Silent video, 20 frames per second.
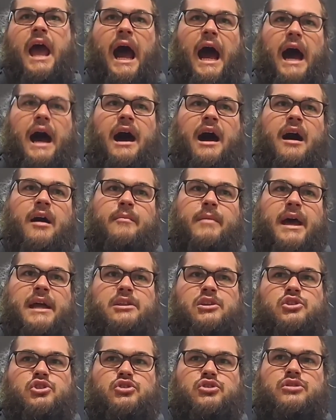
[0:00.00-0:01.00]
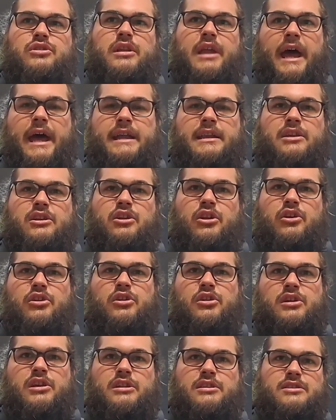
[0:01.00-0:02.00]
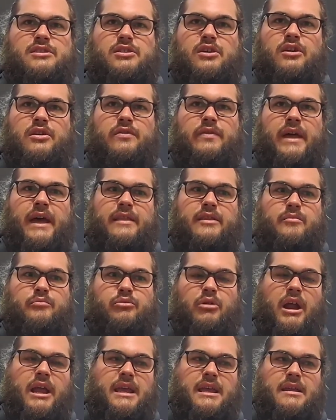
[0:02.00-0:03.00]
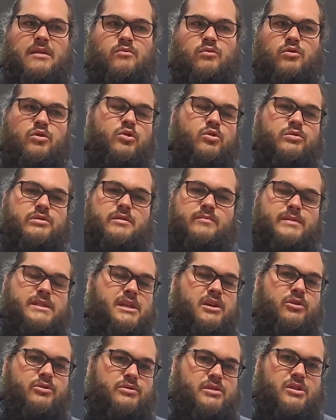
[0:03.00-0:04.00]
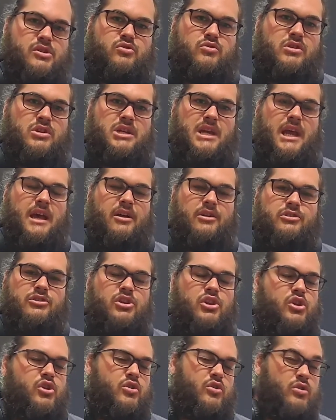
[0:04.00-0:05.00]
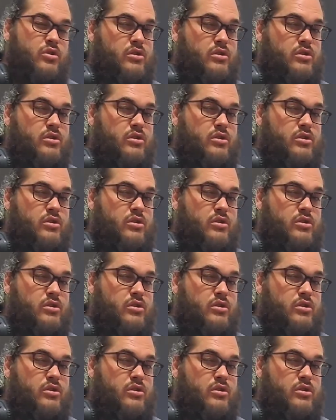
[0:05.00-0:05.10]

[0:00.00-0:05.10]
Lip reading: and you're concerned that the break-in will cause the materials to stretch out on you,